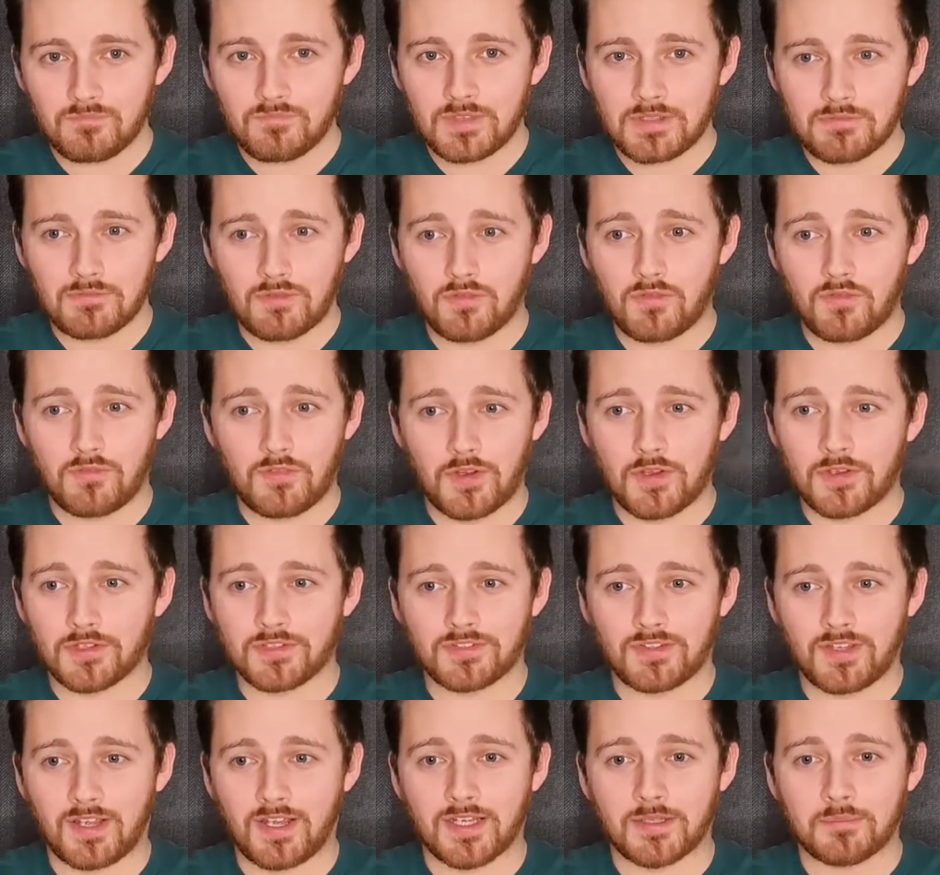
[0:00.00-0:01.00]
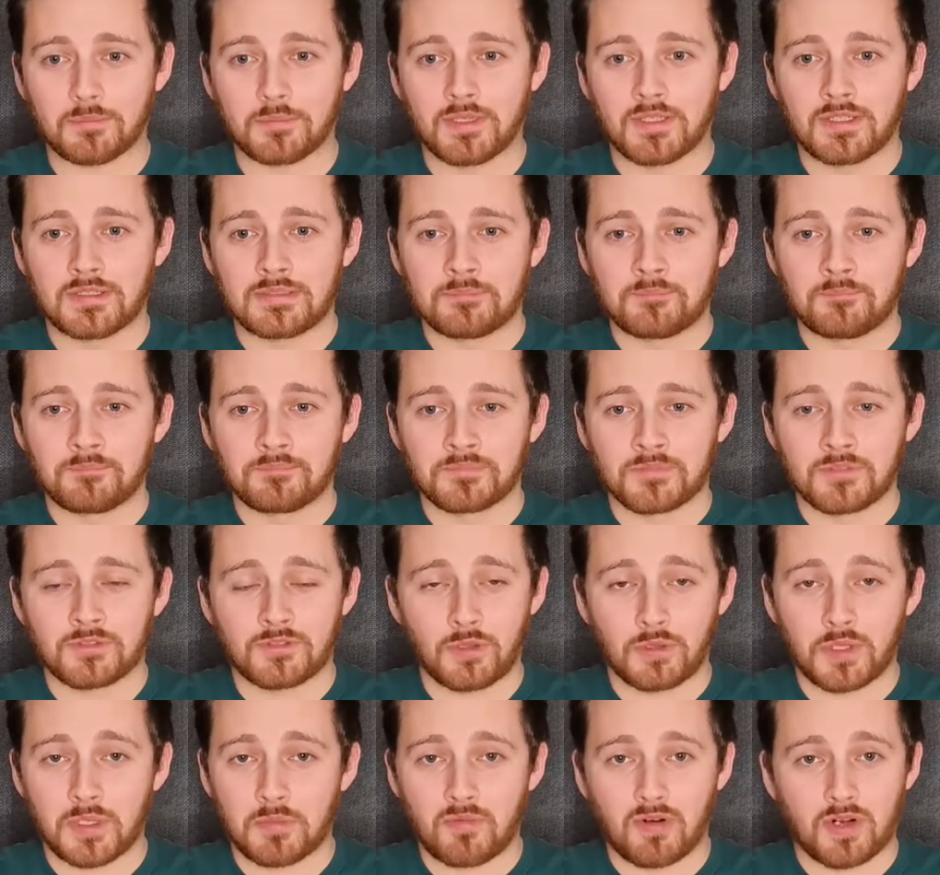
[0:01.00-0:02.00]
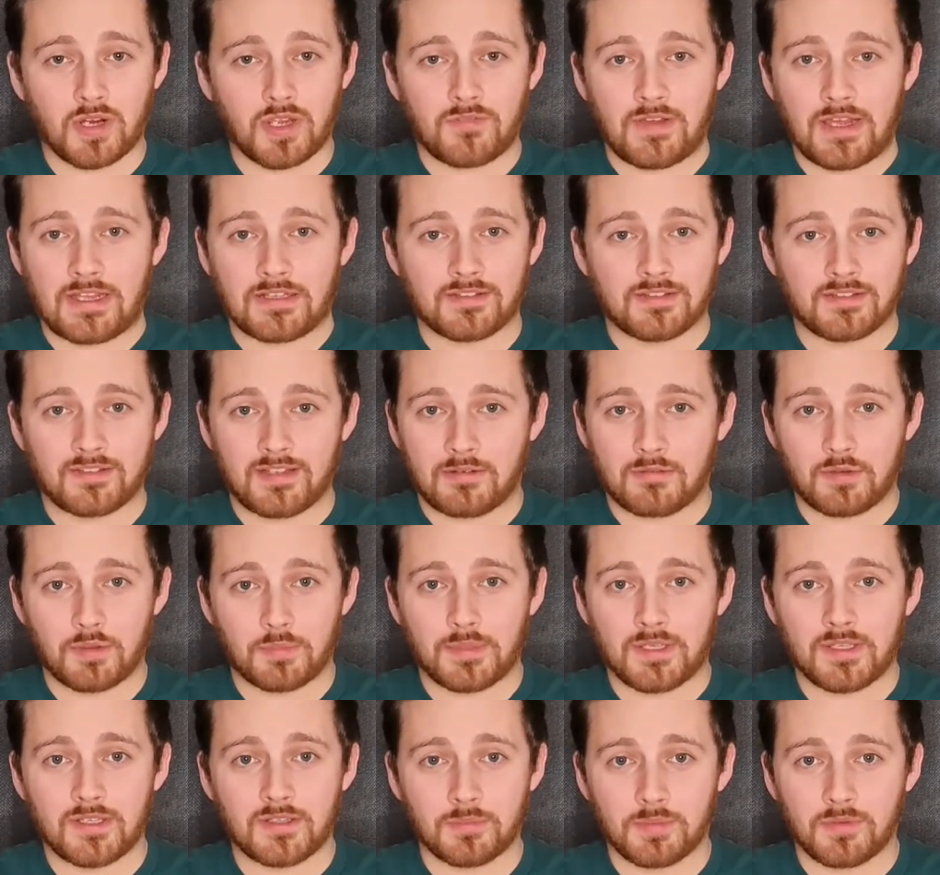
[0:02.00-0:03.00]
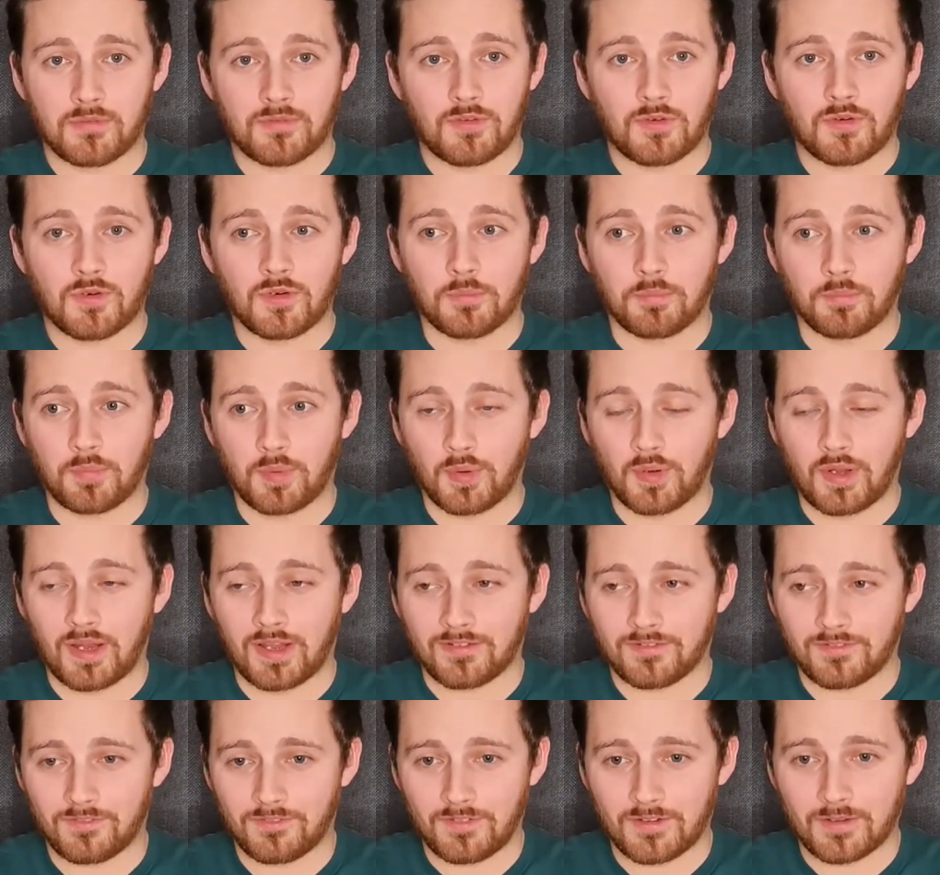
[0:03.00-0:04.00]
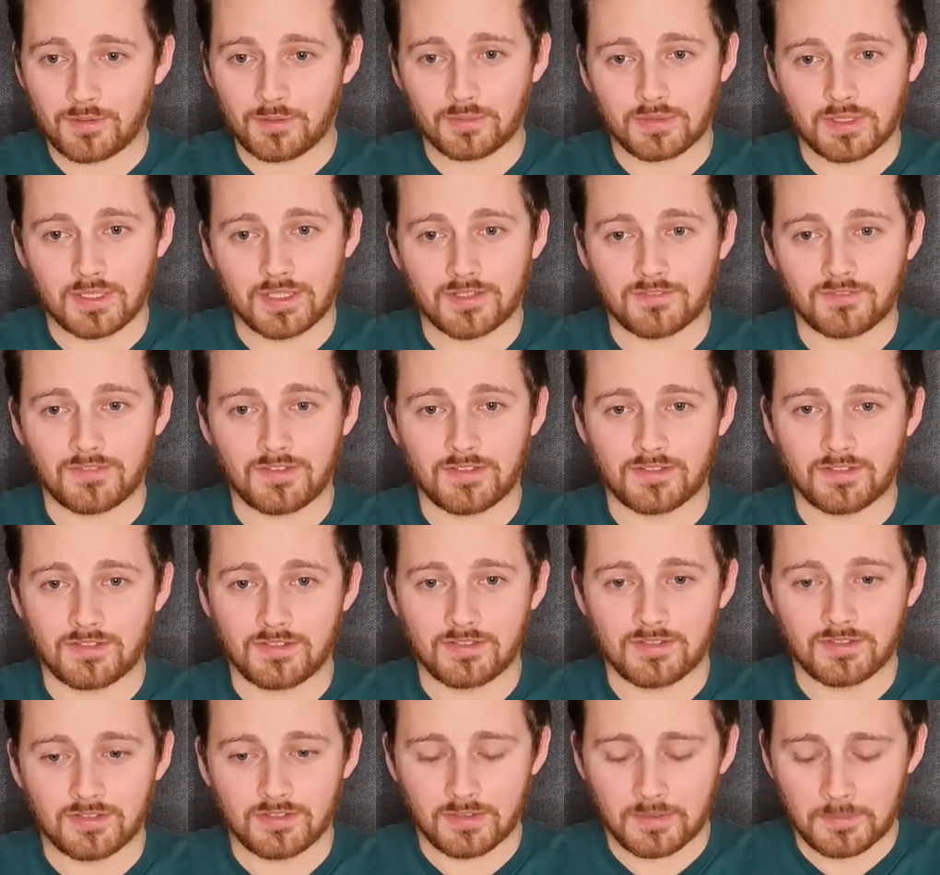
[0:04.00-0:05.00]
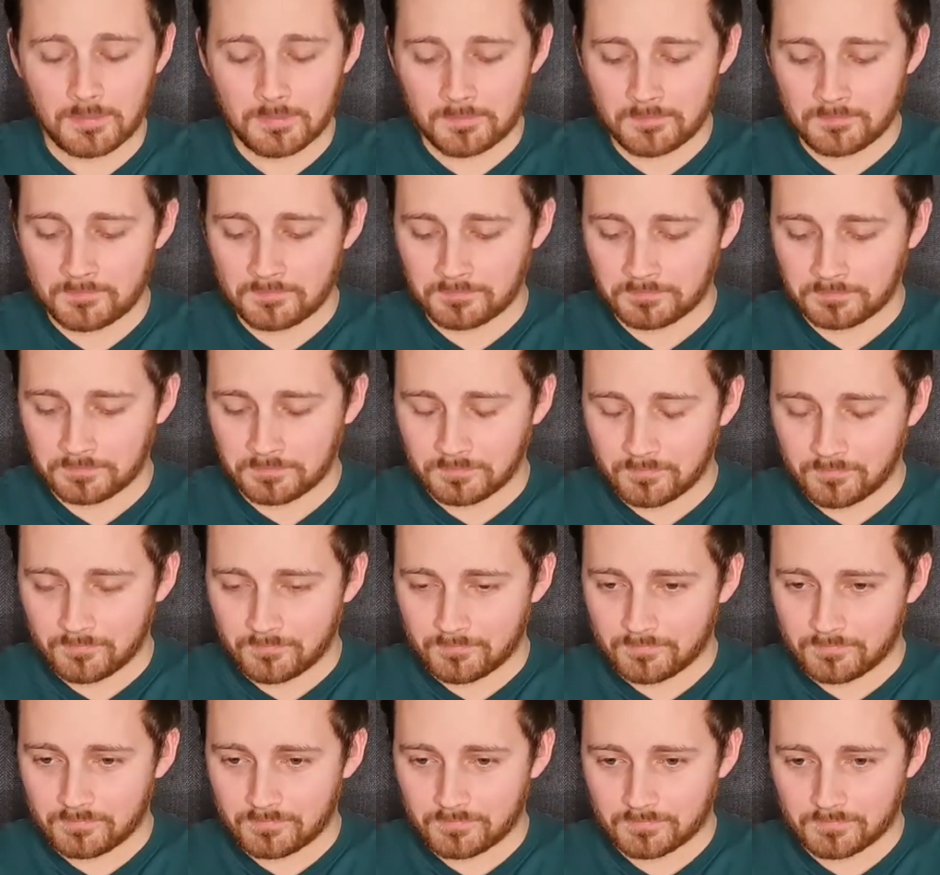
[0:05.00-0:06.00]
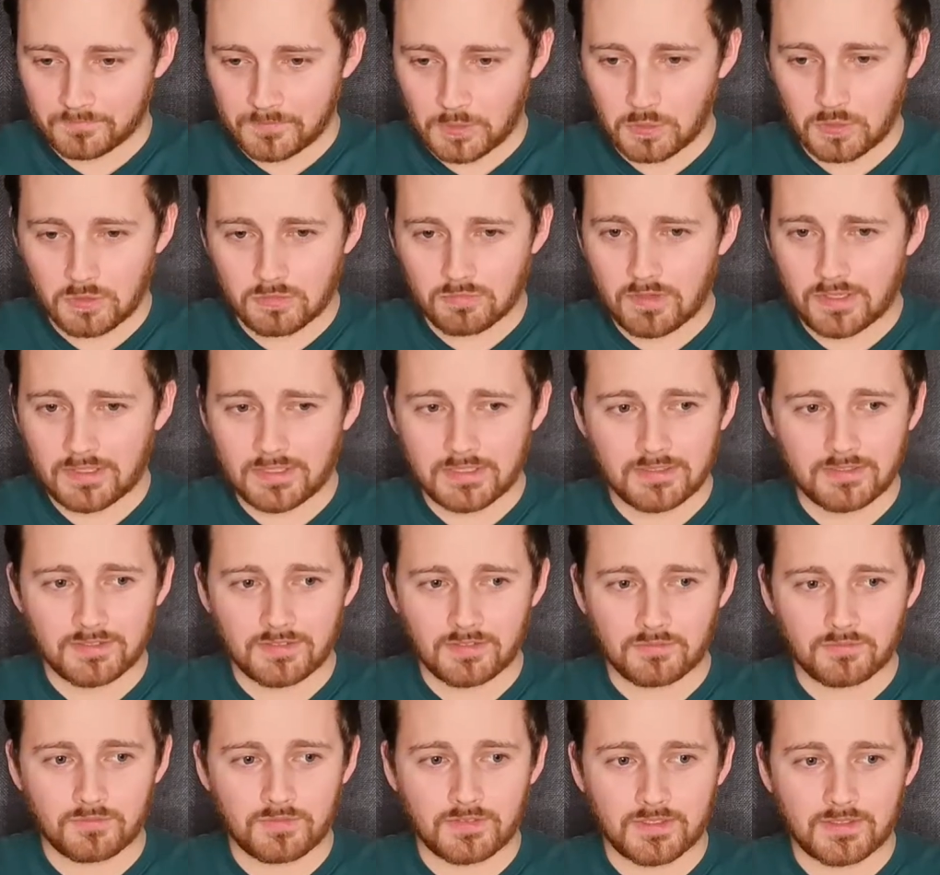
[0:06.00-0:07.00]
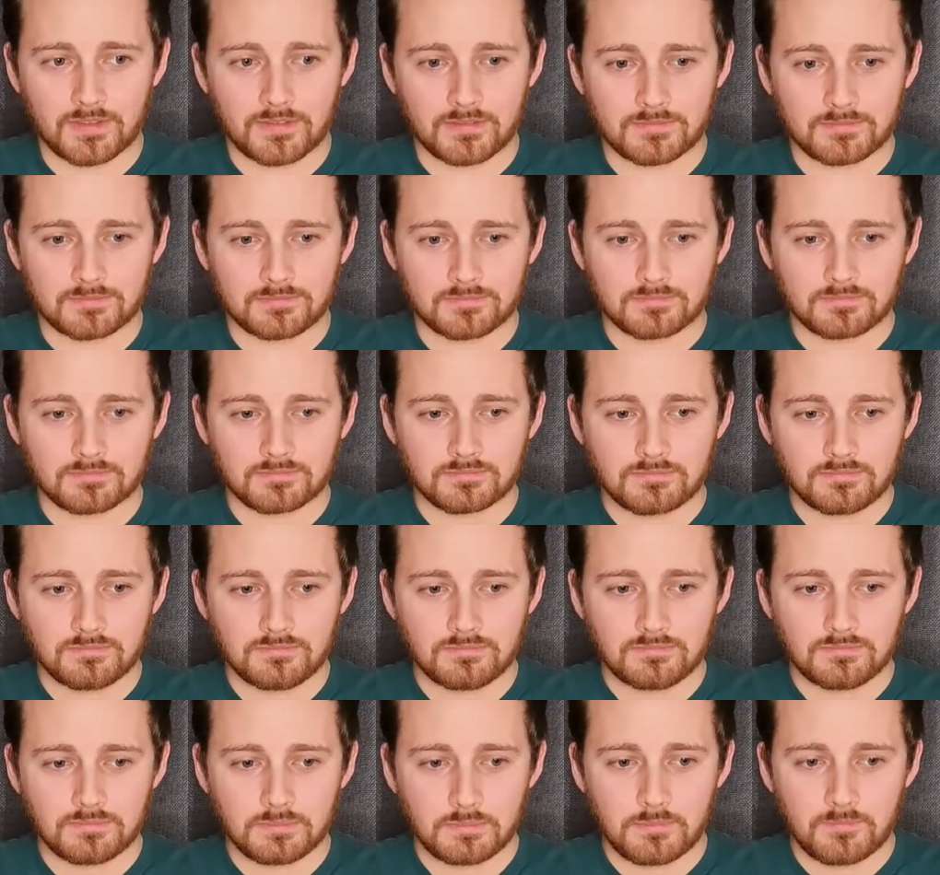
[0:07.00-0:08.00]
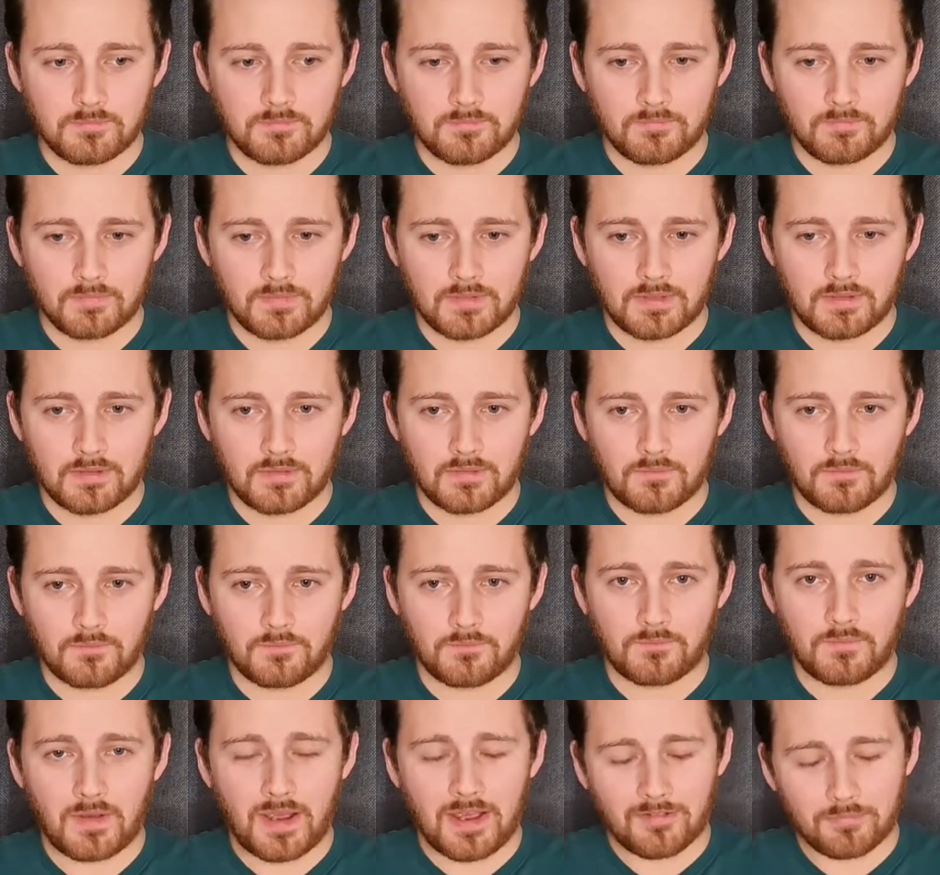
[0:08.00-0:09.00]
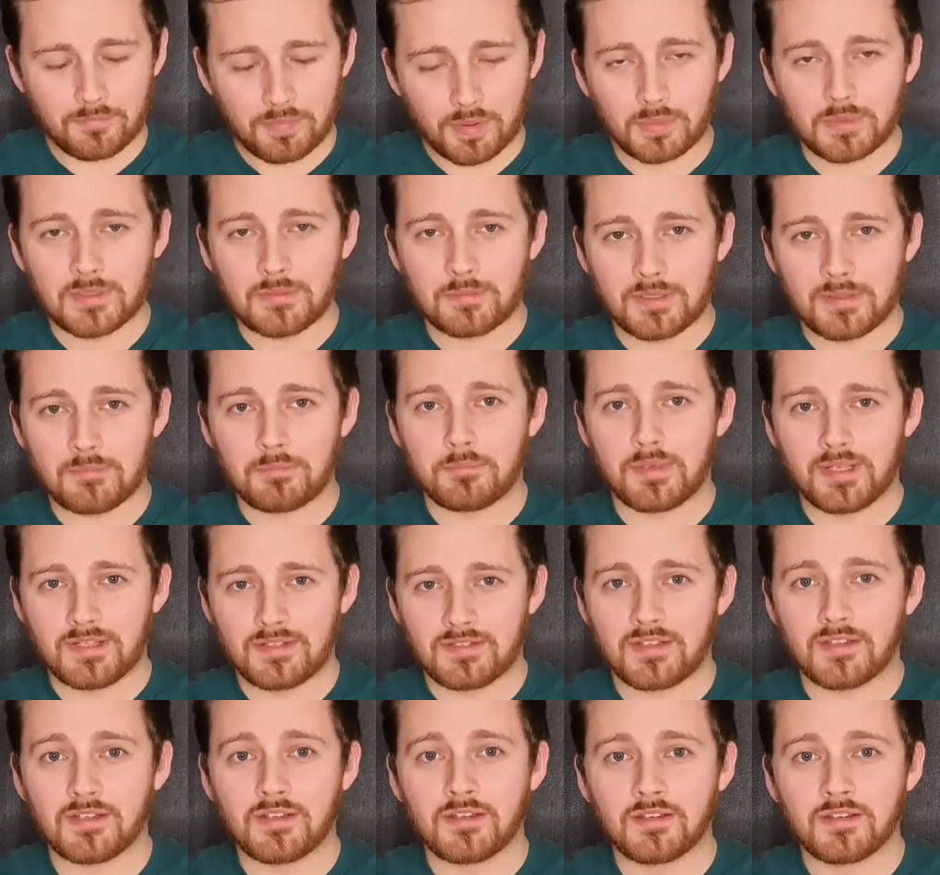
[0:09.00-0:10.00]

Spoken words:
for the first time. Don't get me wrong, I've had sour beers before, but I feel like this is already something that I've probably been missing